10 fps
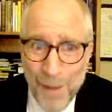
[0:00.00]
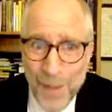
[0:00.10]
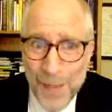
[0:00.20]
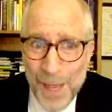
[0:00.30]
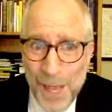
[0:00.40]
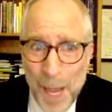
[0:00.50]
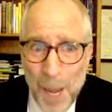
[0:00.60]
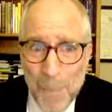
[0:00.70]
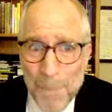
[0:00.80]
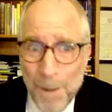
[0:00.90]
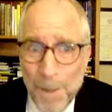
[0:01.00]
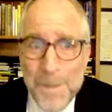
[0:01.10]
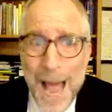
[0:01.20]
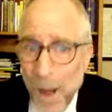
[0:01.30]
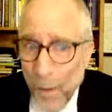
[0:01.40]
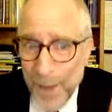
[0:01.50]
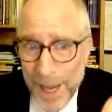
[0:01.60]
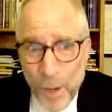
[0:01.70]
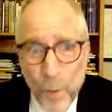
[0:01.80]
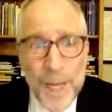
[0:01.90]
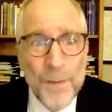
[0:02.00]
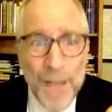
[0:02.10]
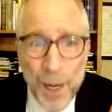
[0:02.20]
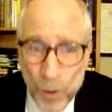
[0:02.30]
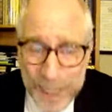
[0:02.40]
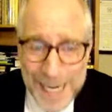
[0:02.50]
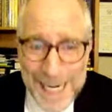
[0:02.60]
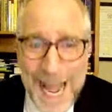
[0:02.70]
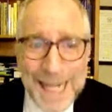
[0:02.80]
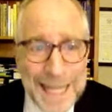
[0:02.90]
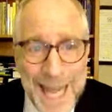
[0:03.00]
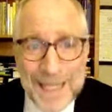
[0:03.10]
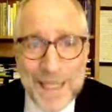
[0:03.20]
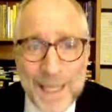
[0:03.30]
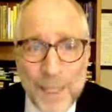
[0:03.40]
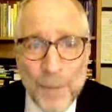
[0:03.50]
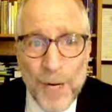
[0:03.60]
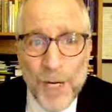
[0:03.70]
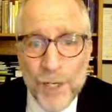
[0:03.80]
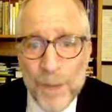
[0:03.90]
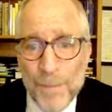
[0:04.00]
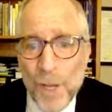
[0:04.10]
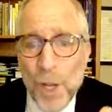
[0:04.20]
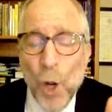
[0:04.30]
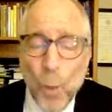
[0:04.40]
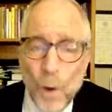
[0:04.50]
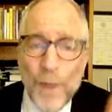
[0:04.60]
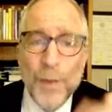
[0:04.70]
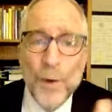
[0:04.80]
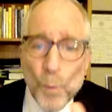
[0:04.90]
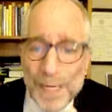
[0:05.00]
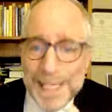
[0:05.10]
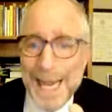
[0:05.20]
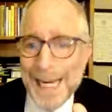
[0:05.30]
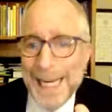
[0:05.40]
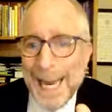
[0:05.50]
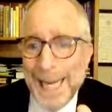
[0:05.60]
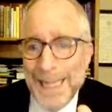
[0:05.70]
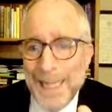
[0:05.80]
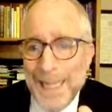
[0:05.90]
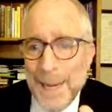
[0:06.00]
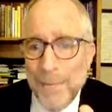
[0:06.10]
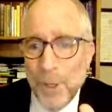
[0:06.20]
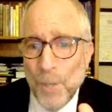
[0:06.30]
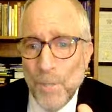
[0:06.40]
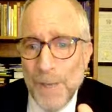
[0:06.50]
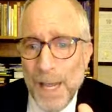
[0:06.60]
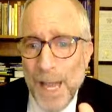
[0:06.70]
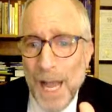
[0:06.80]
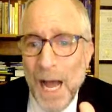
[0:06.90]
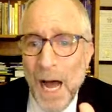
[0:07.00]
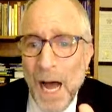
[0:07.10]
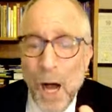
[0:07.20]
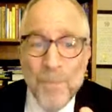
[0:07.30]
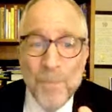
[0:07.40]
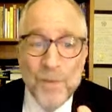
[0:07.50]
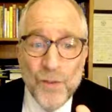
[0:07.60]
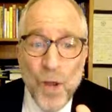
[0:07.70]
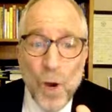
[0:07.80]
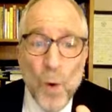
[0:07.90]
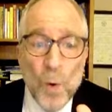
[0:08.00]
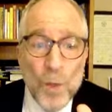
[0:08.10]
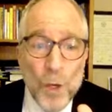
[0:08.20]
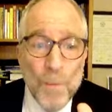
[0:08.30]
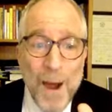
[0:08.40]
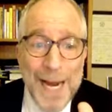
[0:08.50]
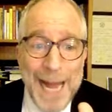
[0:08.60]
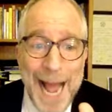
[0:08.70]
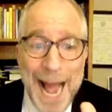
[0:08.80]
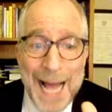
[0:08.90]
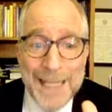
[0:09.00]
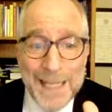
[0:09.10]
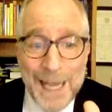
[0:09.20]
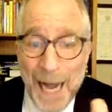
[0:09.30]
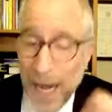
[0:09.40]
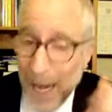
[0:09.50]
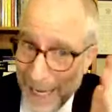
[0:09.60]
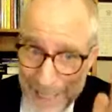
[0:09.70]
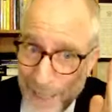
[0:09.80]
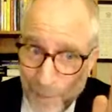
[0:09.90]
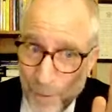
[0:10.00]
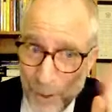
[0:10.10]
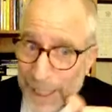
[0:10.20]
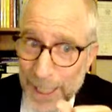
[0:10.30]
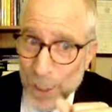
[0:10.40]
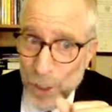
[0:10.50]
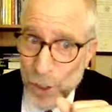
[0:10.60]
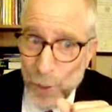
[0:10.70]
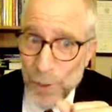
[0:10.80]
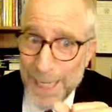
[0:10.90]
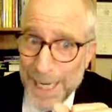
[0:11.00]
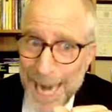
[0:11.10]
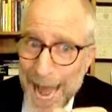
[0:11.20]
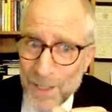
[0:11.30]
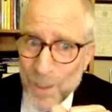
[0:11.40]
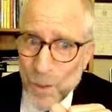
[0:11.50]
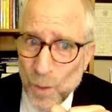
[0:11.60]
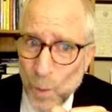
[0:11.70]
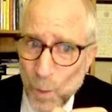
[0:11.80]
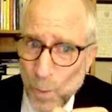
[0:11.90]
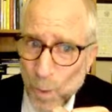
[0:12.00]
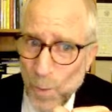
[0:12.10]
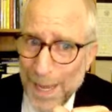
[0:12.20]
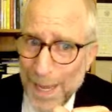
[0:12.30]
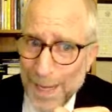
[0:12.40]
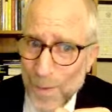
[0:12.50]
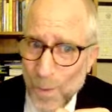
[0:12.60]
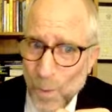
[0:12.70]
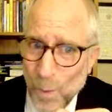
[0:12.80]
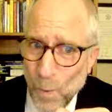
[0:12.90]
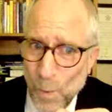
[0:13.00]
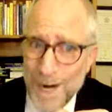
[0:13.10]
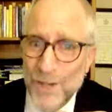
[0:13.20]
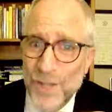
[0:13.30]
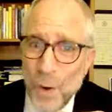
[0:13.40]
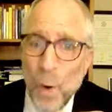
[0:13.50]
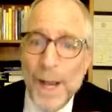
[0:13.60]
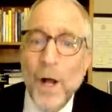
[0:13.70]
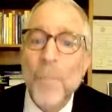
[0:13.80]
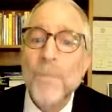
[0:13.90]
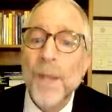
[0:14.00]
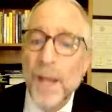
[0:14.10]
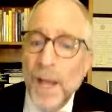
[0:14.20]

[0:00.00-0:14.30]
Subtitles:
month, but now they'll connect that celebration with rededicating the temple. So you might ask, and Kimberly, you did ask, well, then where's the oil?